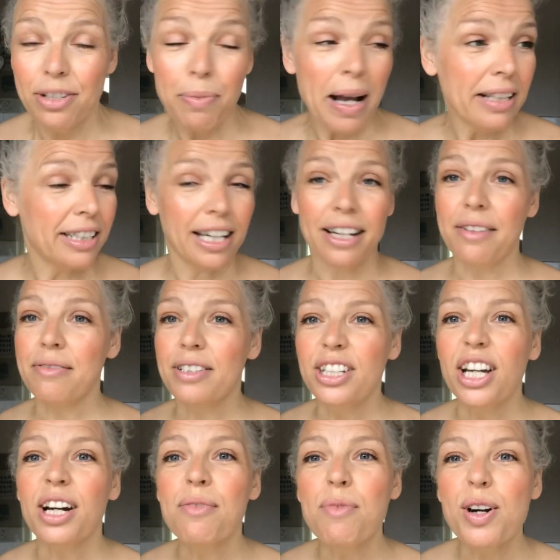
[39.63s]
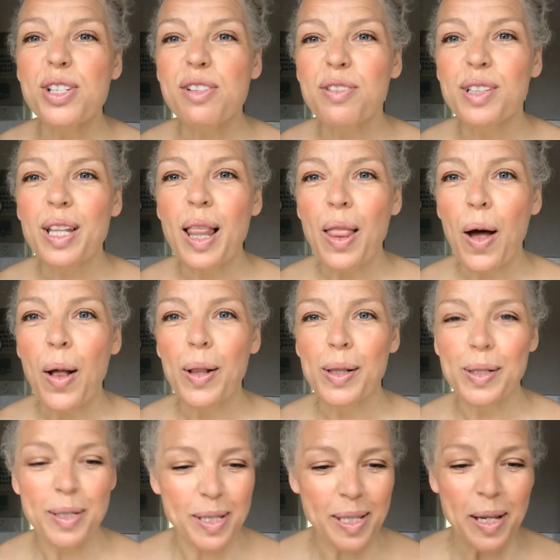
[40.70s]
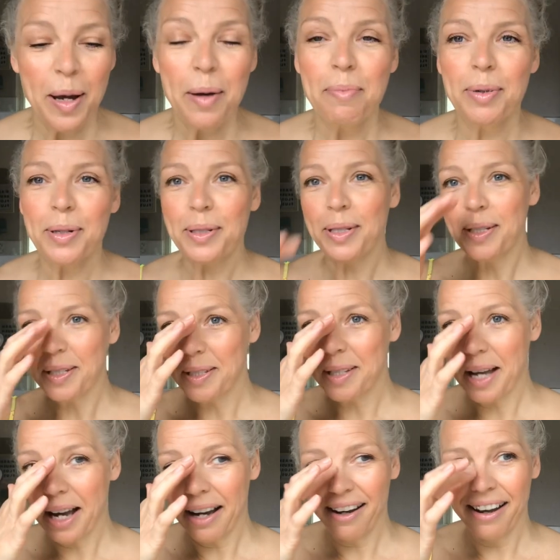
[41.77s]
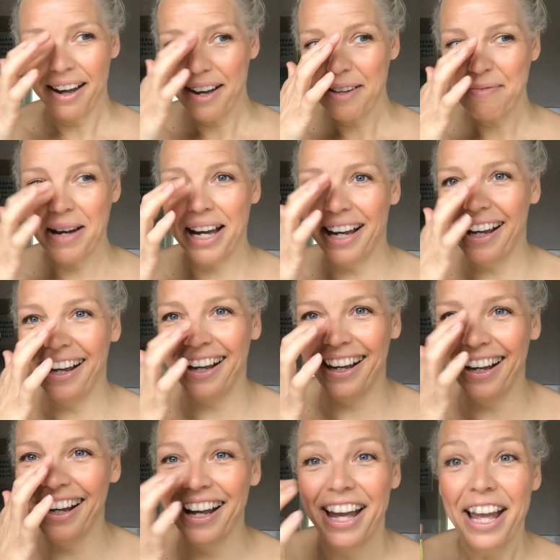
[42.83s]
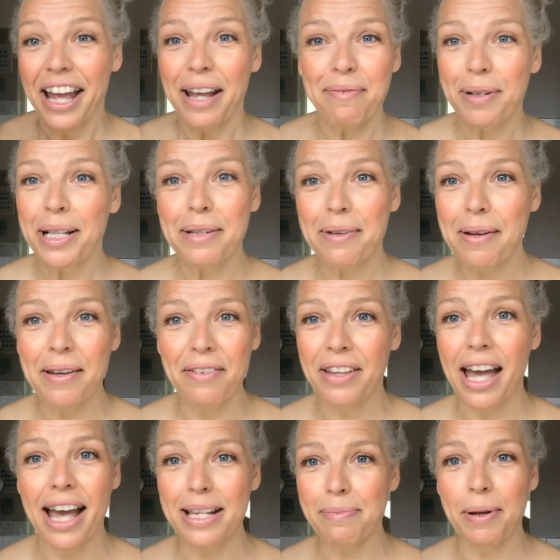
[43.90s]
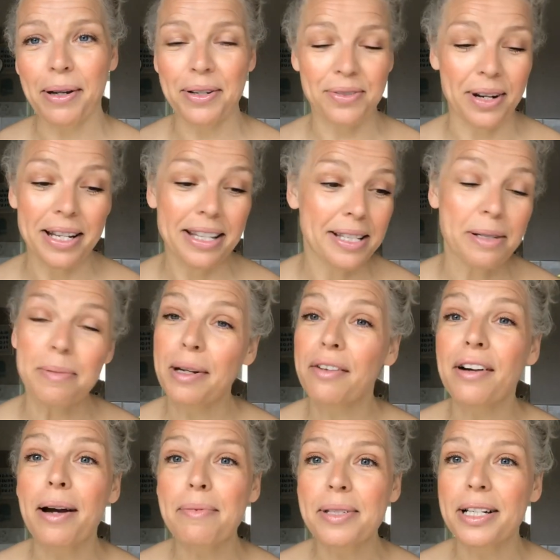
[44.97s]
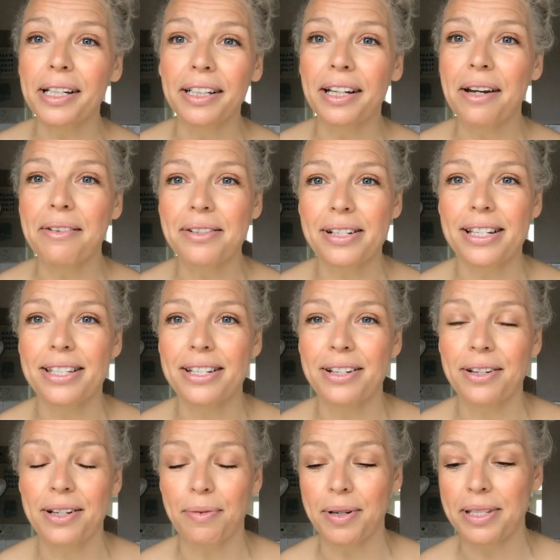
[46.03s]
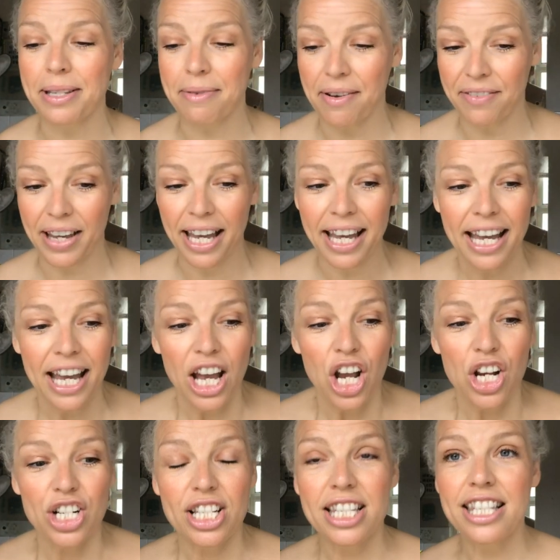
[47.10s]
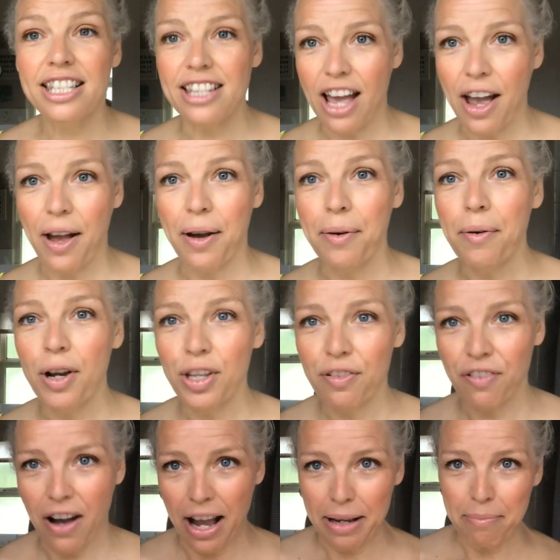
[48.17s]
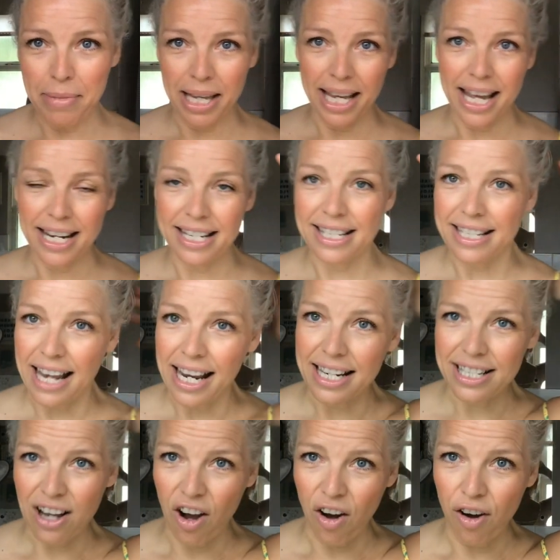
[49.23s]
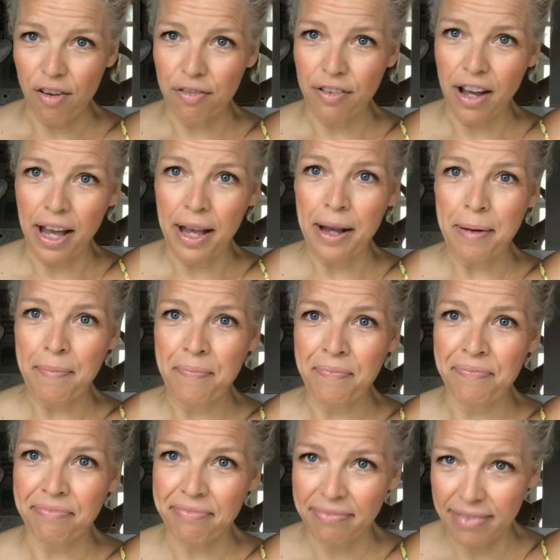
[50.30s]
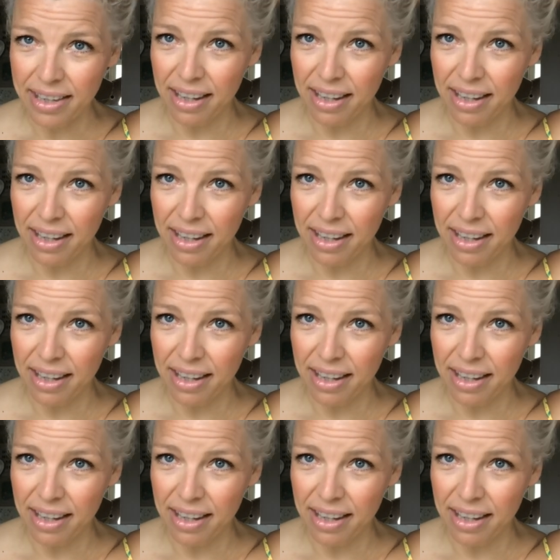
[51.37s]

well, you can you can watch it for the lols, but other than that, um, it probably won't. If your hair's poker straight, this will be of absolutely no interest to you whatsoever. So you find me in a state of um,